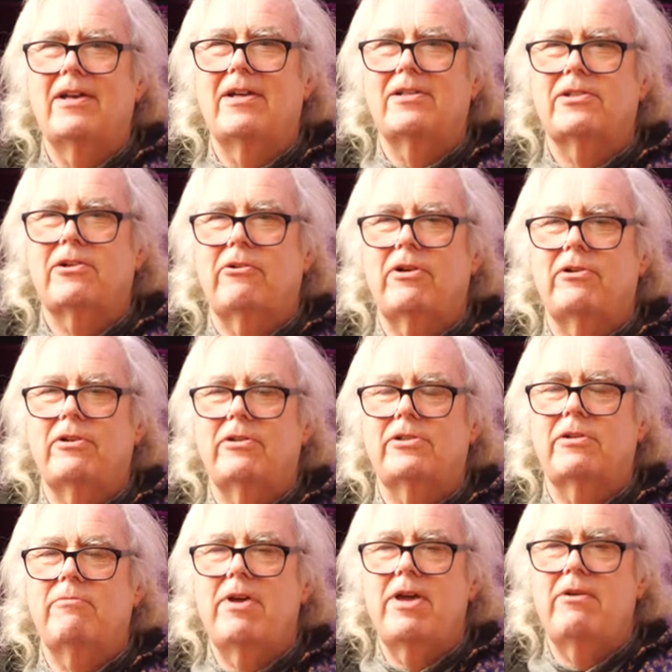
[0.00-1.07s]
So
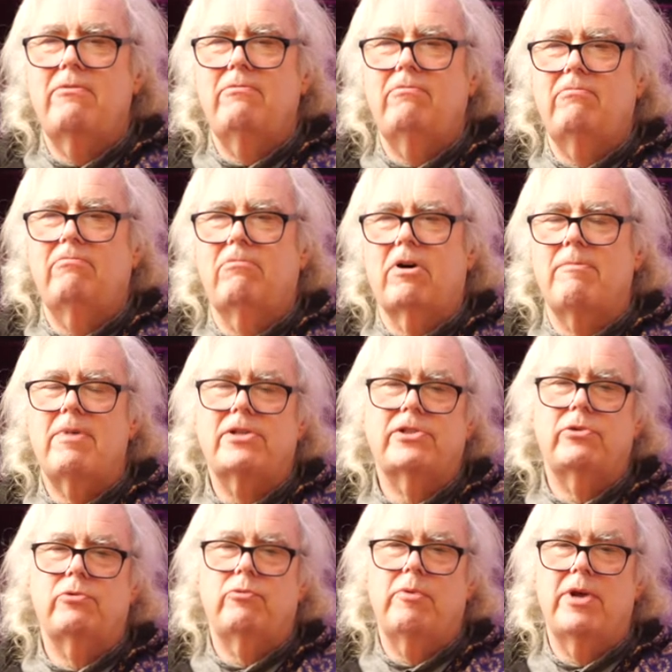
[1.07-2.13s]
to me, my
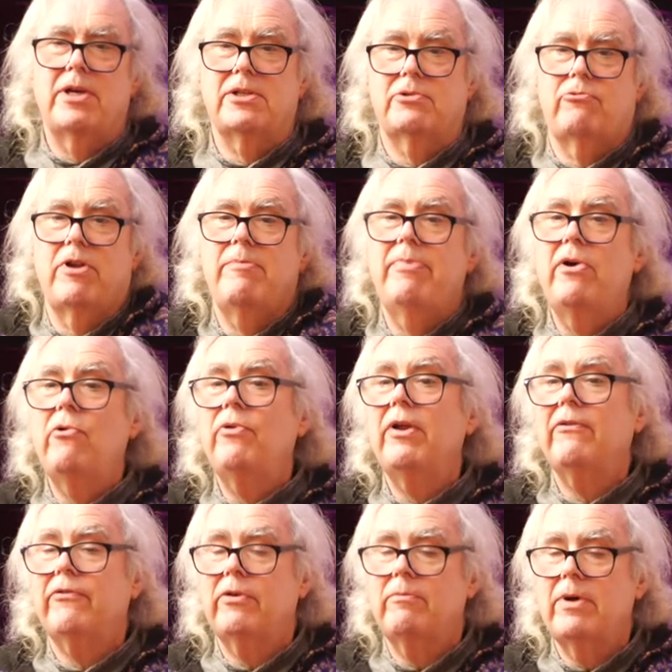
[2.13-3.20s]
message would be: it's
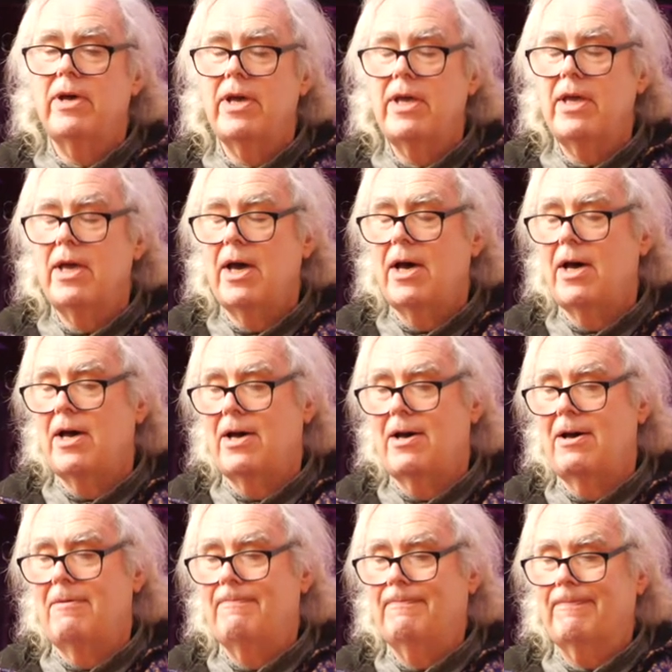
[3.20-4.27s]
rebuilding for me.
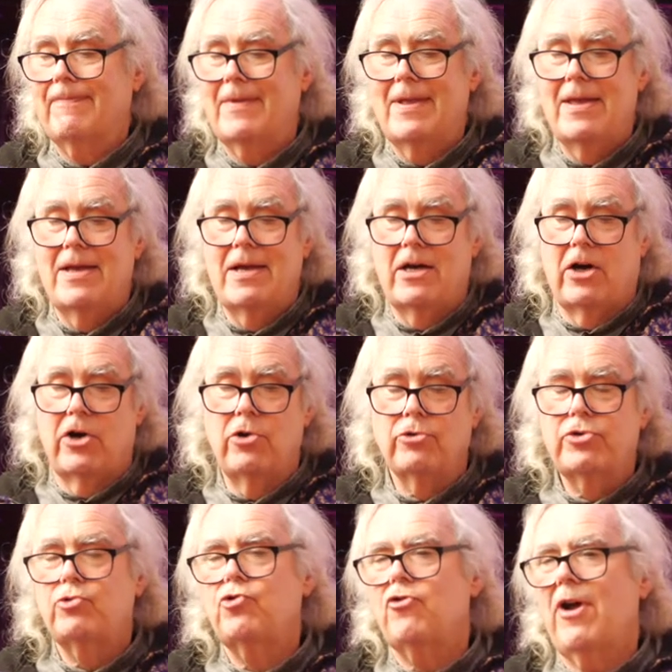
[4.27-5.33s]
I
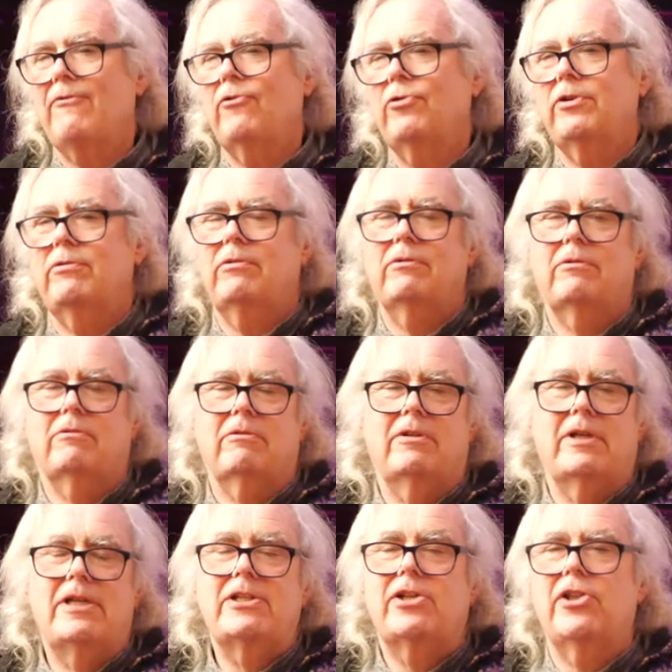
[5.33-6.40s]
also travelled
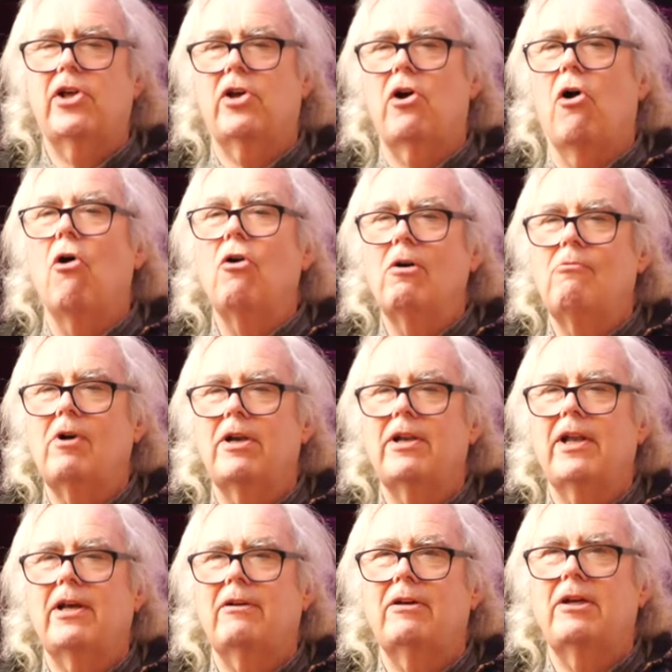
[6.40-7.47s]
into the gong
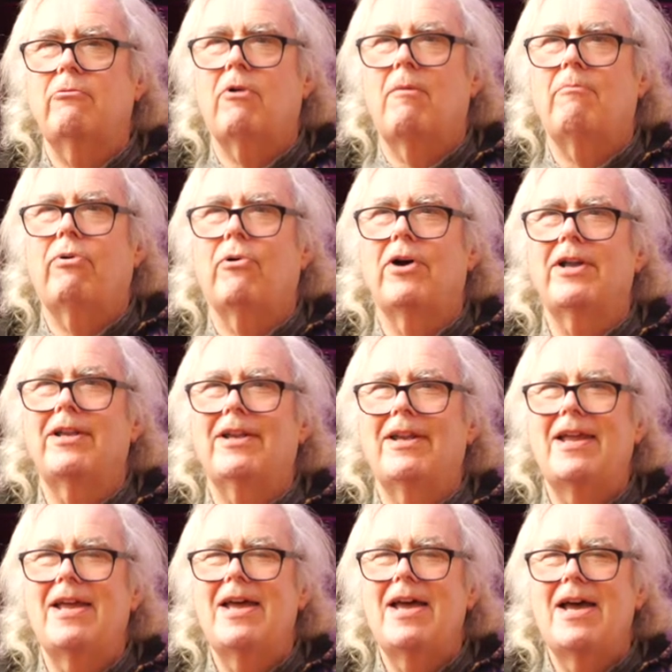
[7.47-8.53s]
one point,
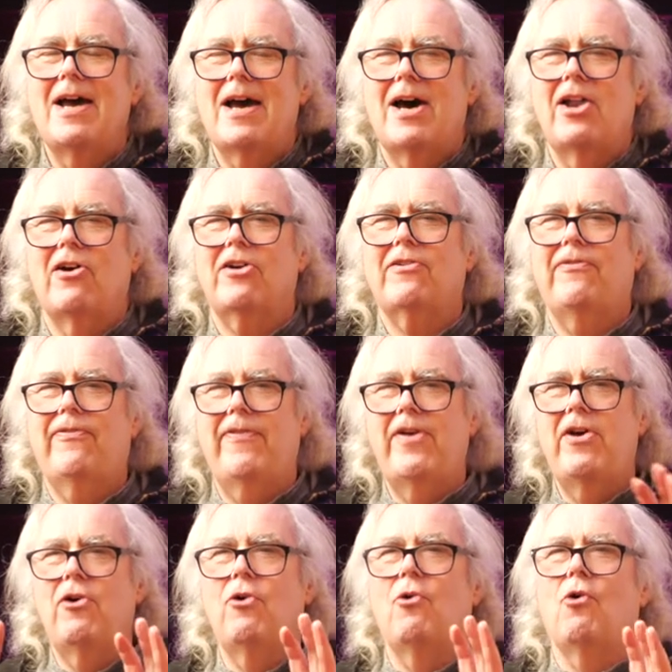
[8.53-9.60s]
and I could
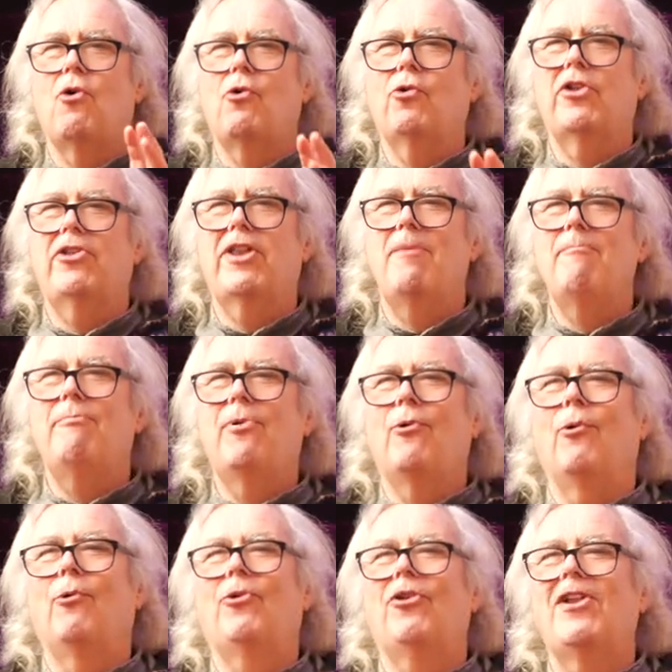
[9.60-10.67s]
feel all the
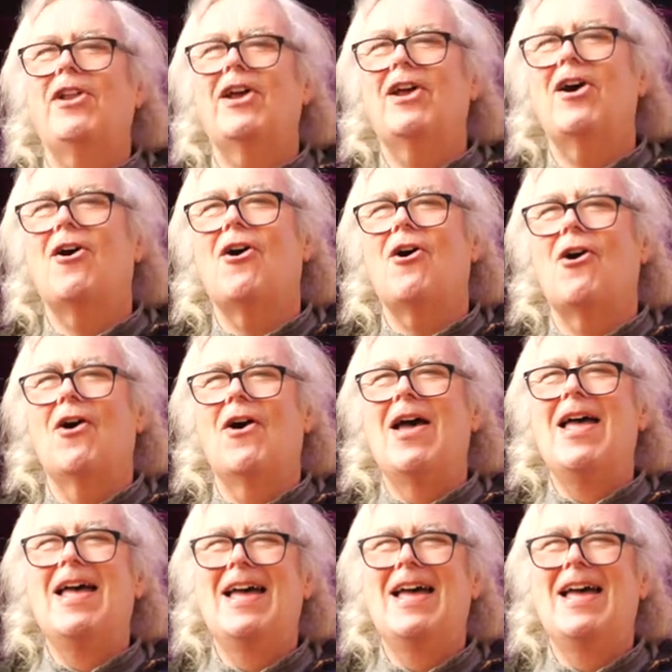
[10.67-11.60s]
dimples in the gong,